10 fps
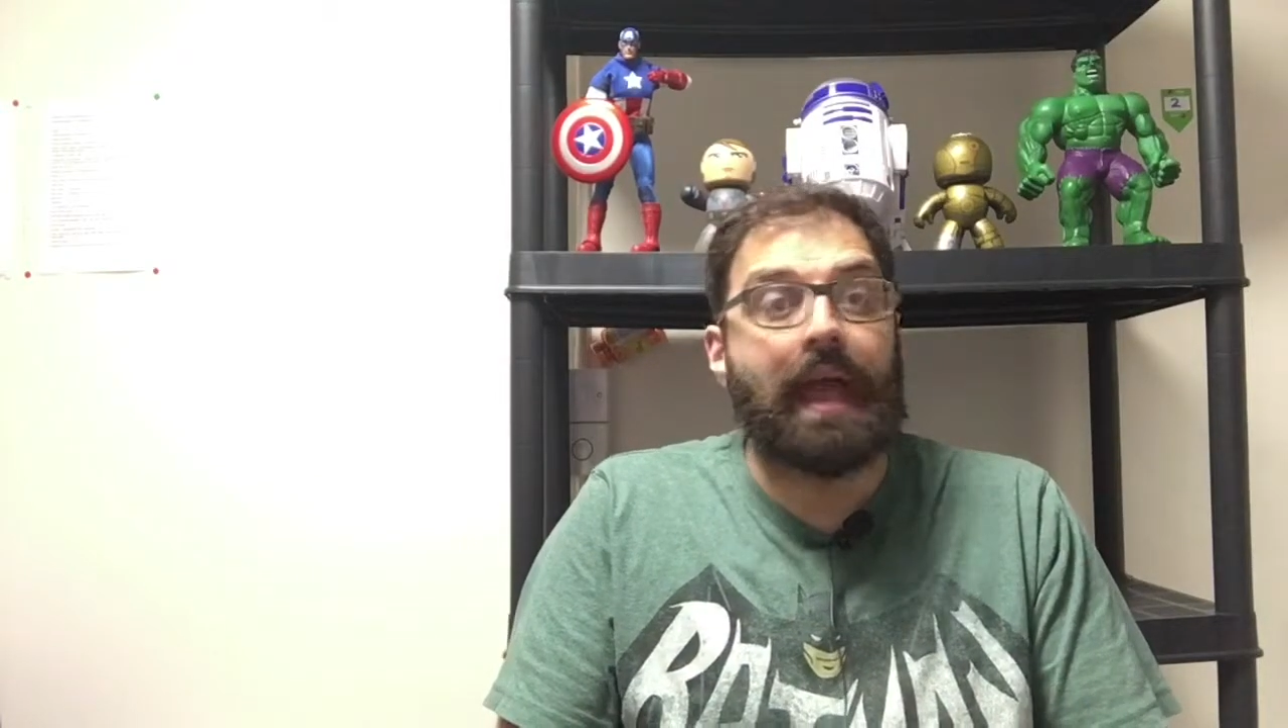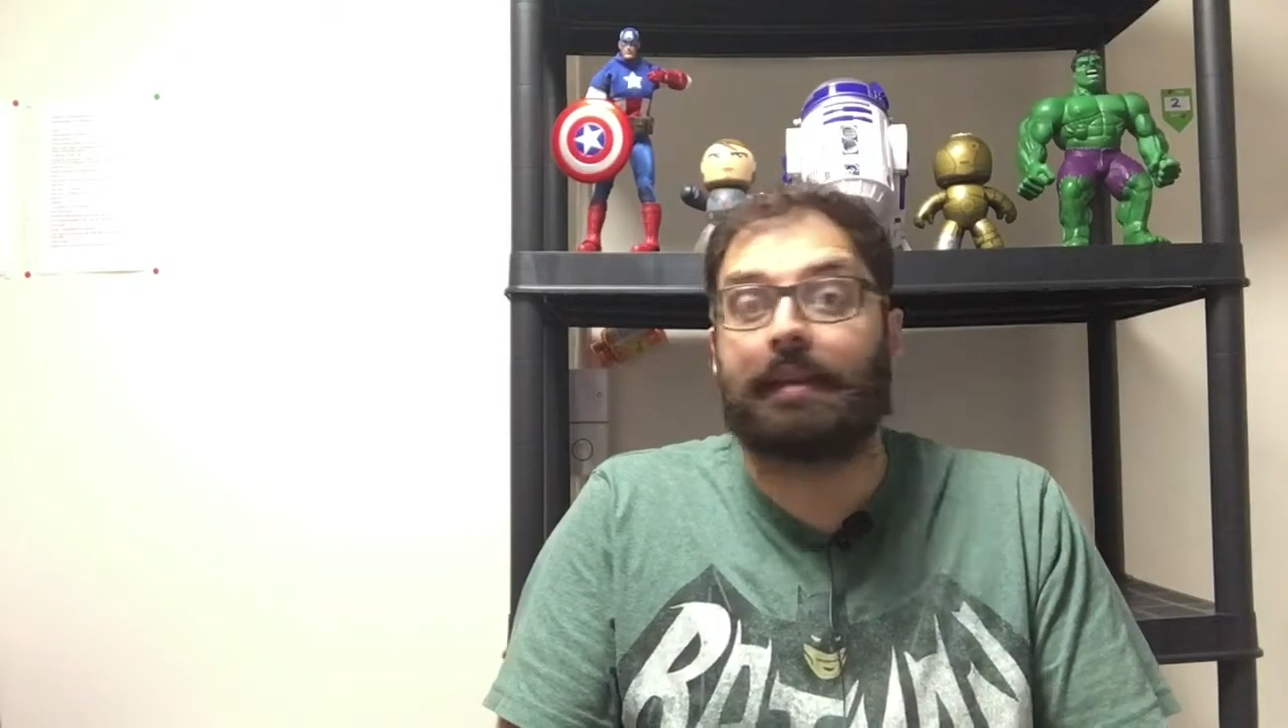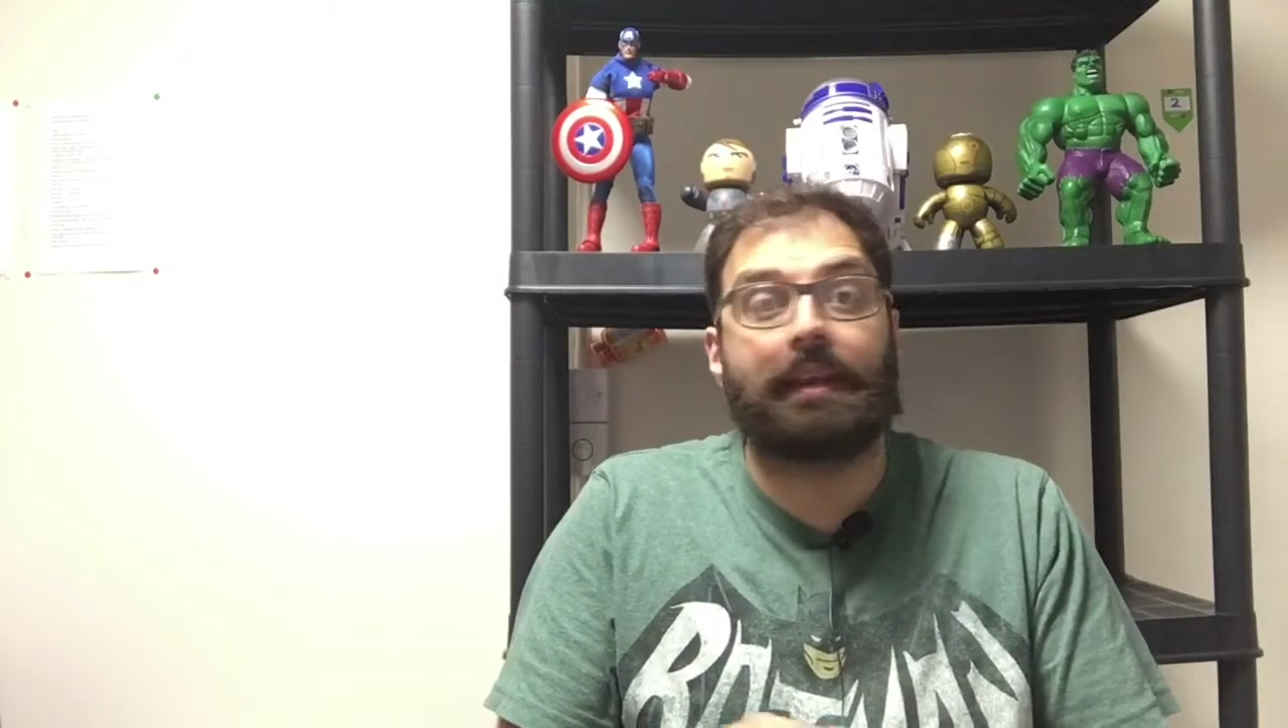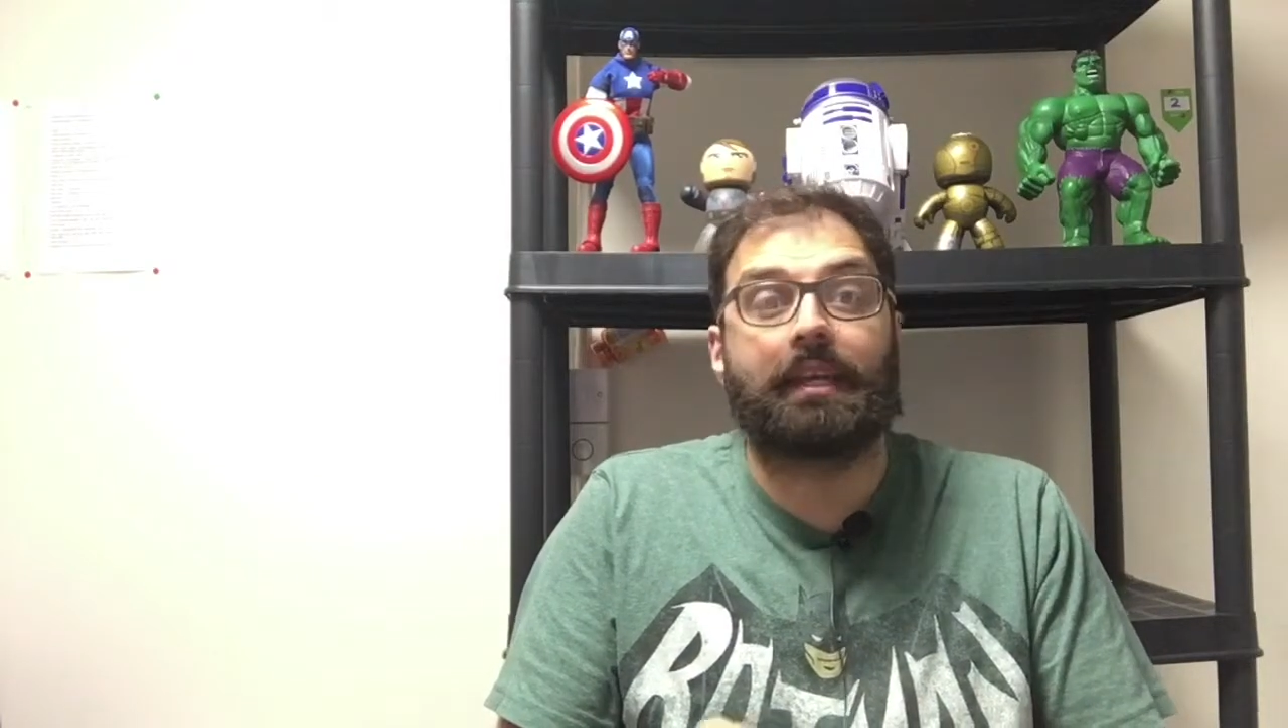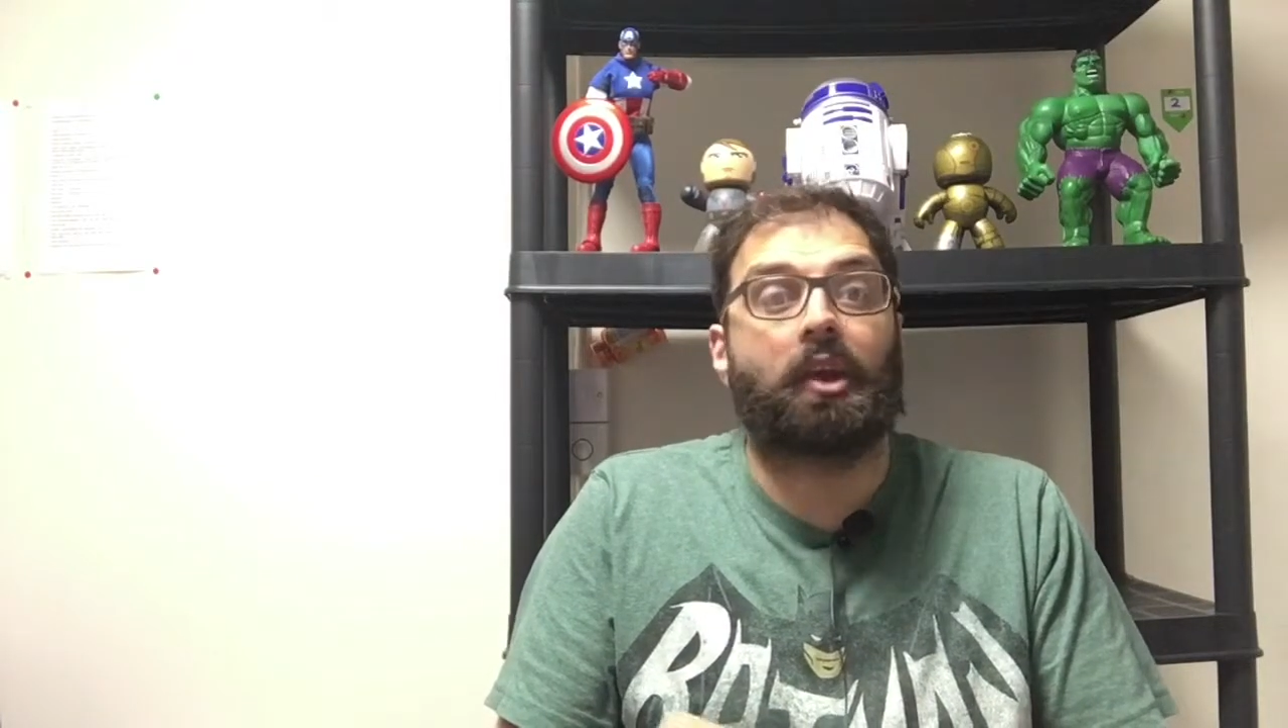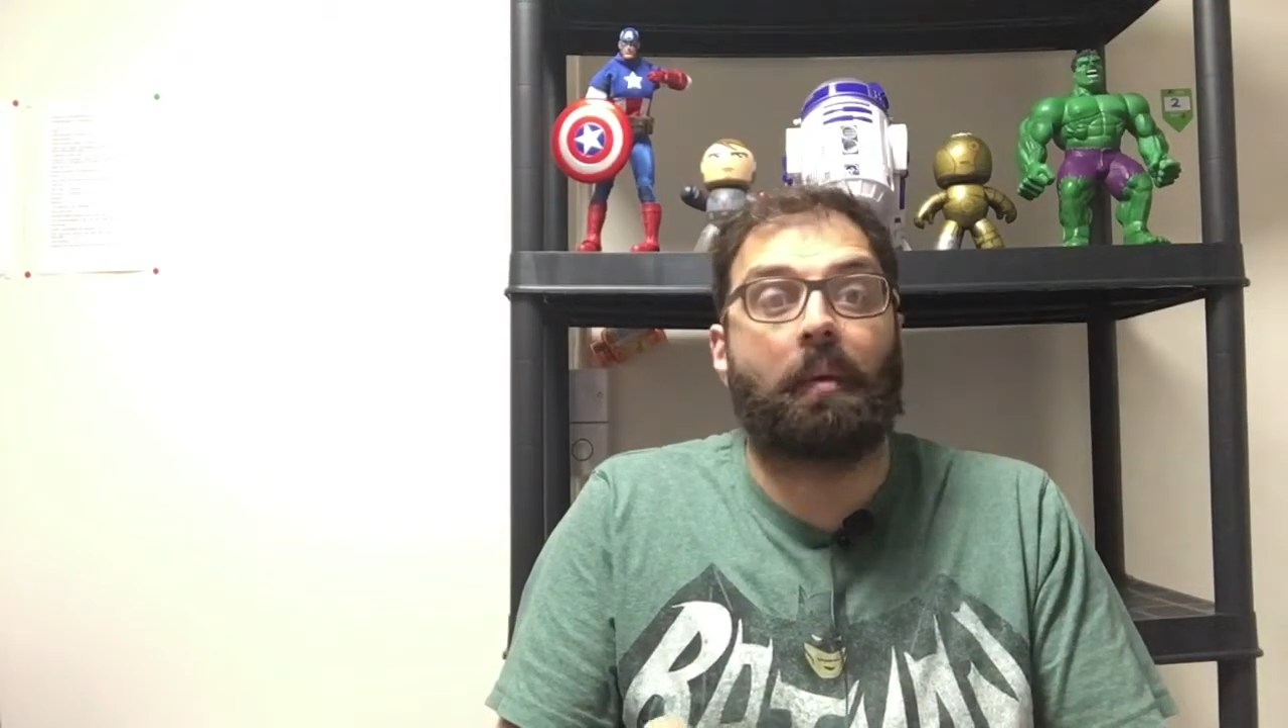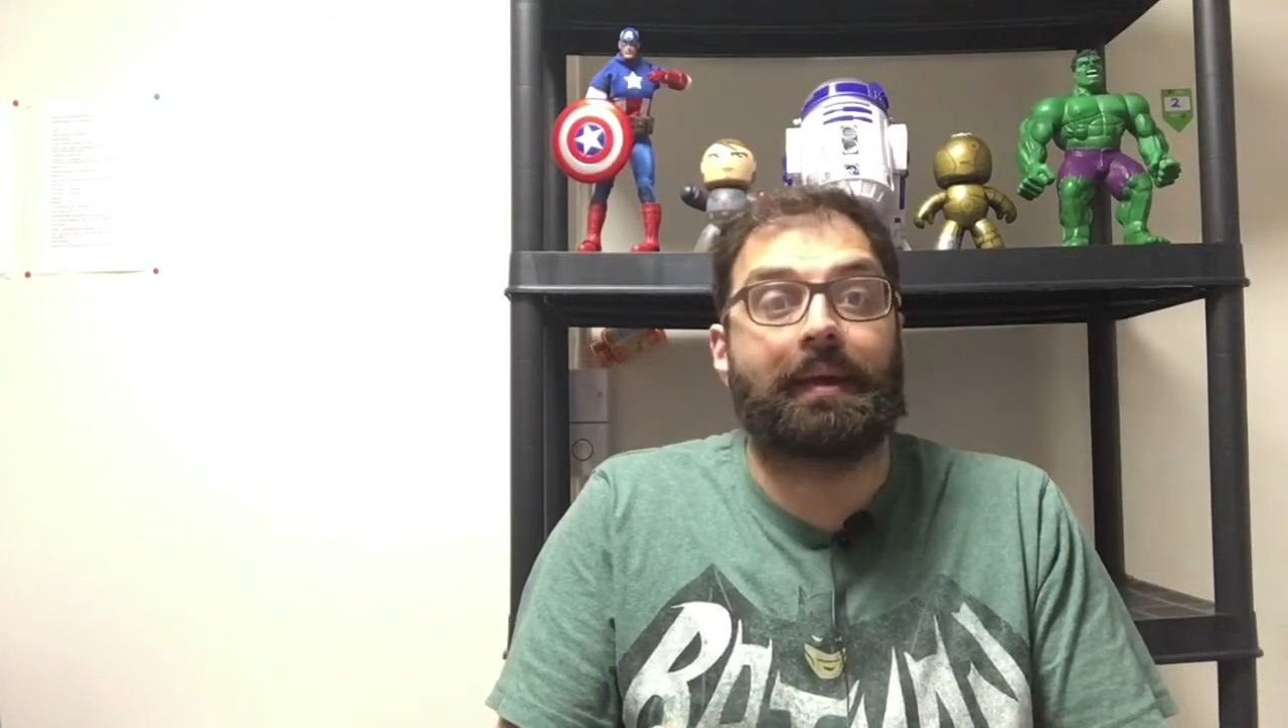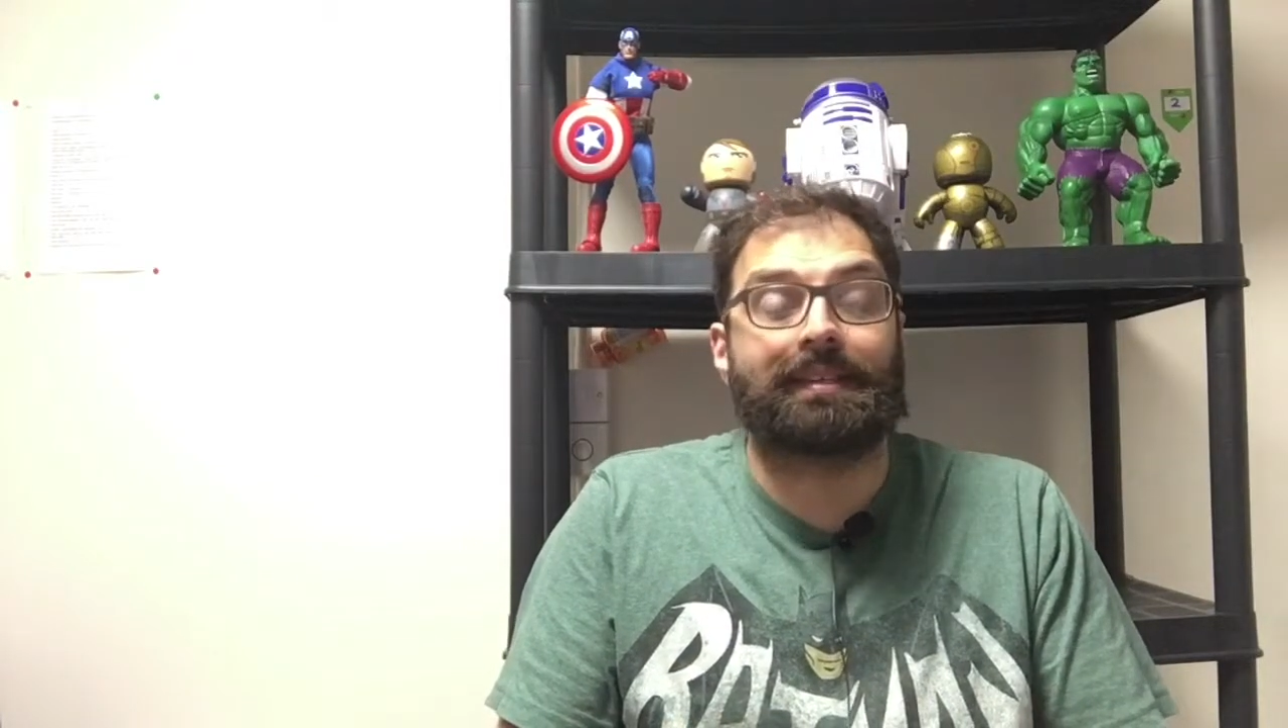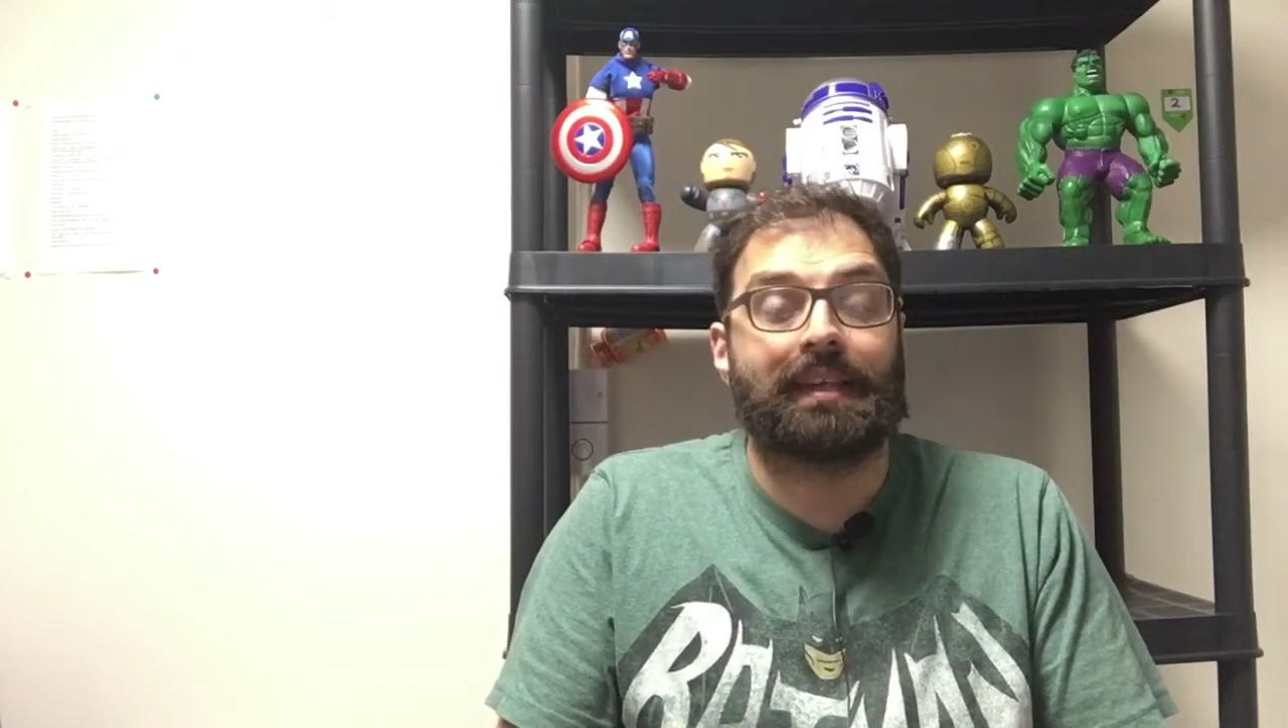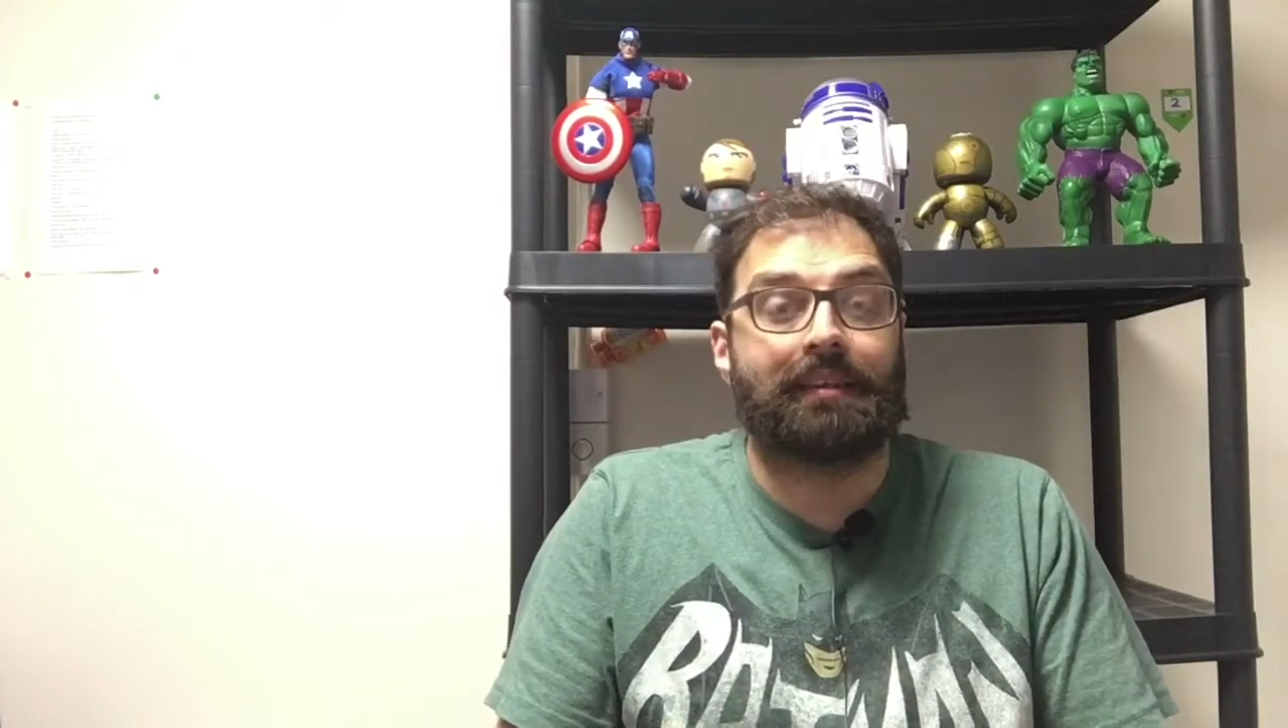and any
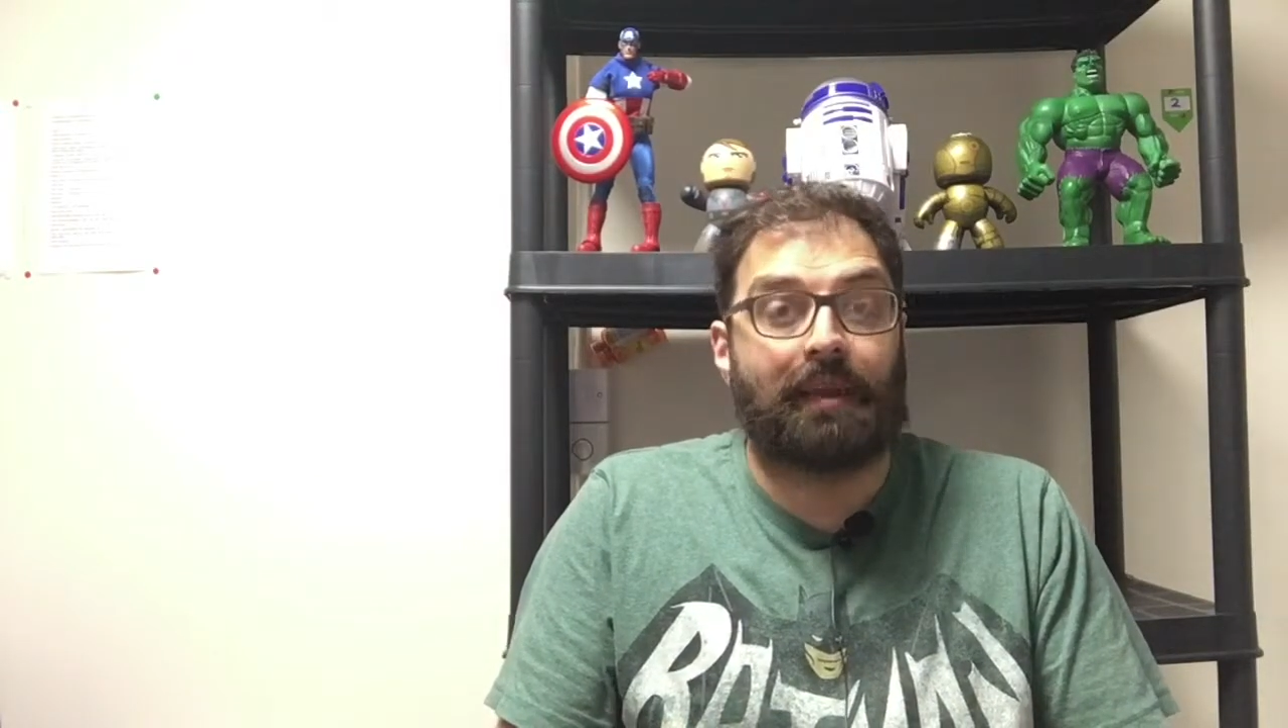comics